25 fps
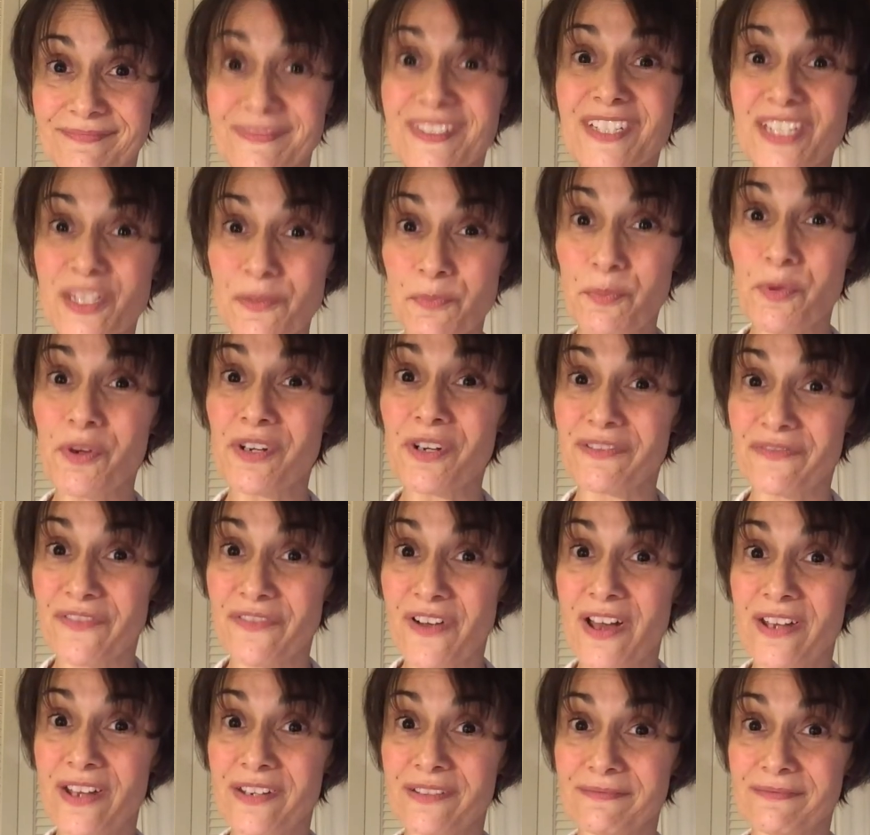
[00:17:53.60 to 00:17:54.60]
It's pretty
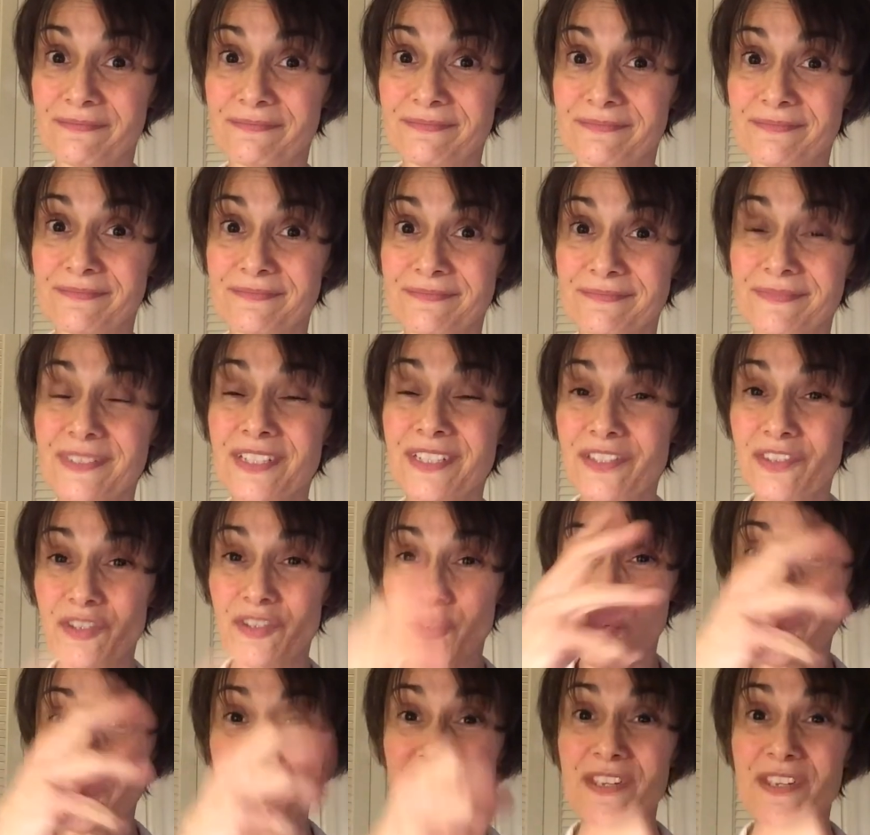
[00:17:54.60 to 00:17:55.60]
fun.
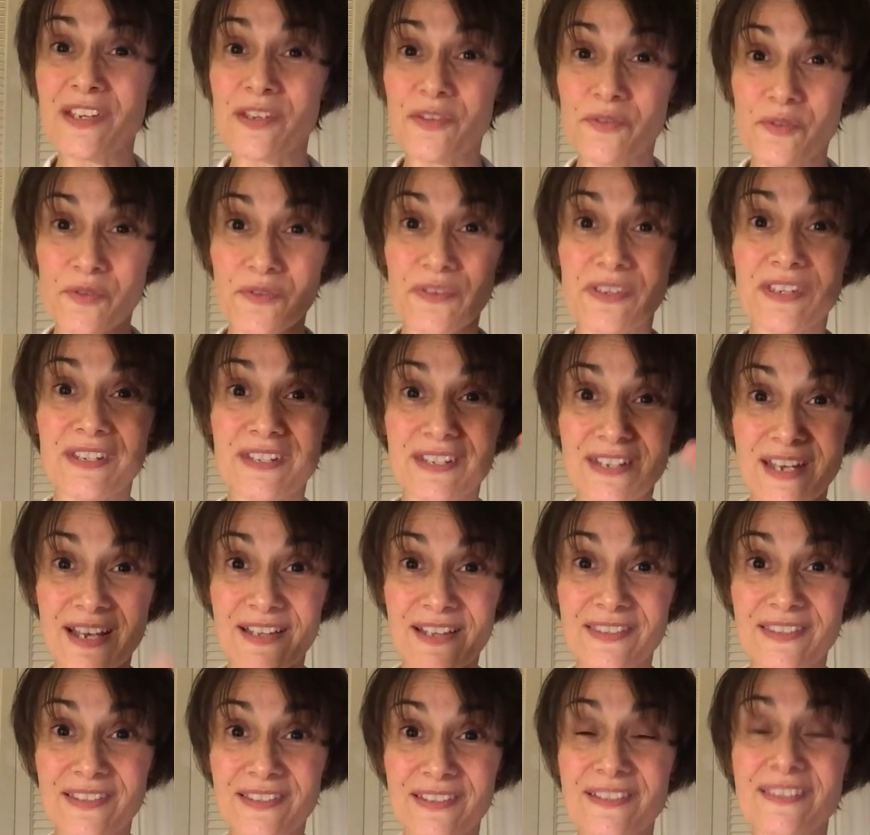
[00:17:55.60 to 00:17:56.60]
Squeezing it through the
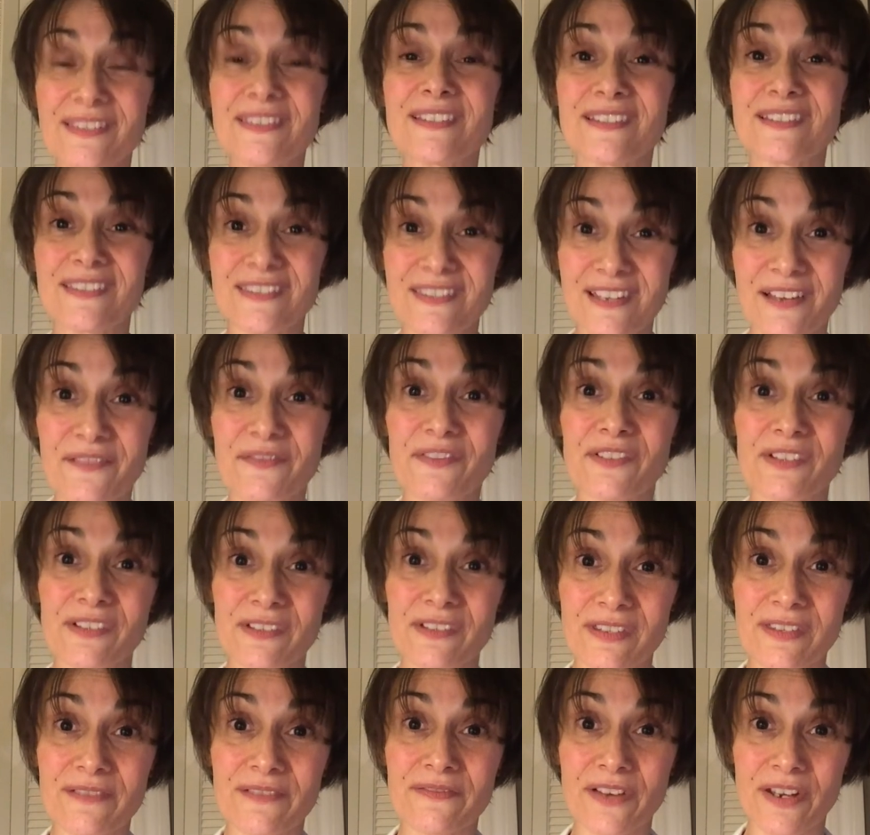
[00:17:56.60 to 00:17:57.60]
intestines is
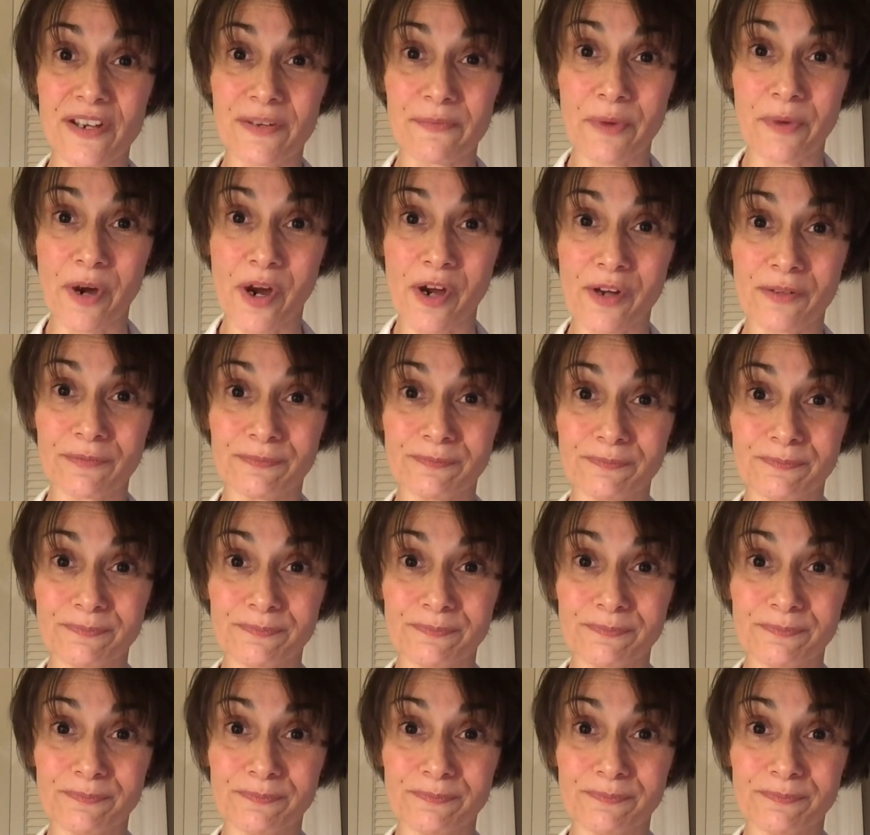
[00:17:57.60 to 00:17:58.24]
definitely the fun part.